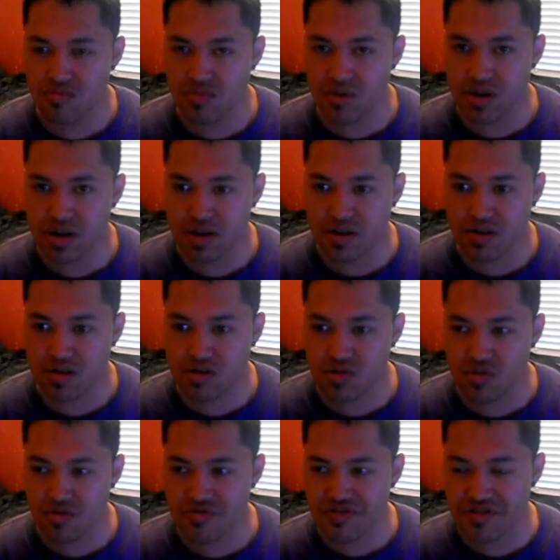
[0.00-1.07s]
running
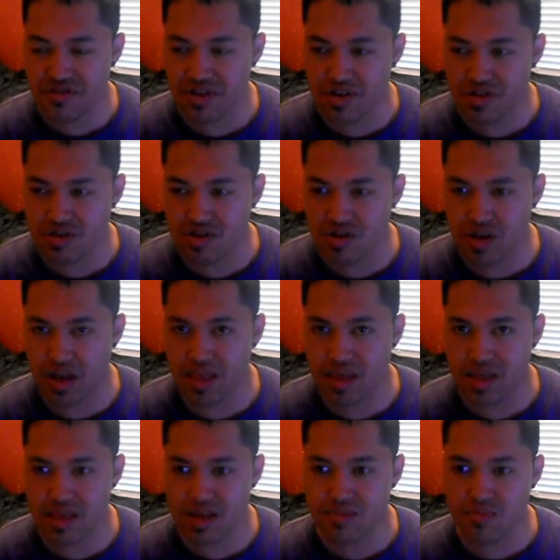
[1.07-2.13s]
towards each other, and
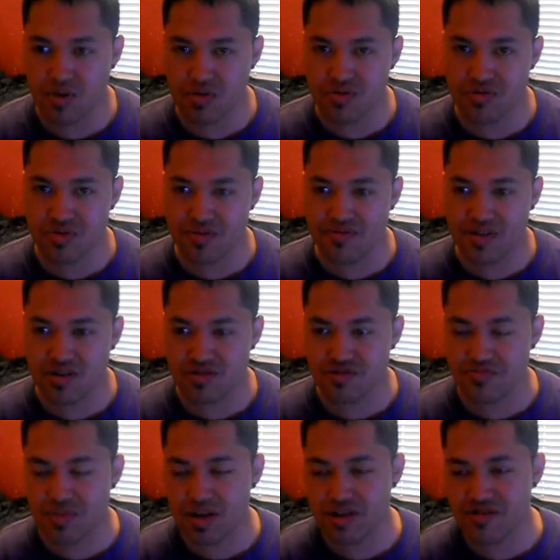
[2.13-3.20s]
then they both do the final
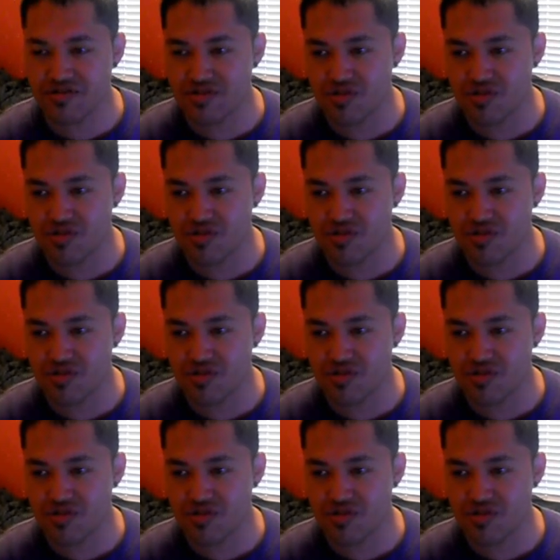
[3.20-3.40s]
smash.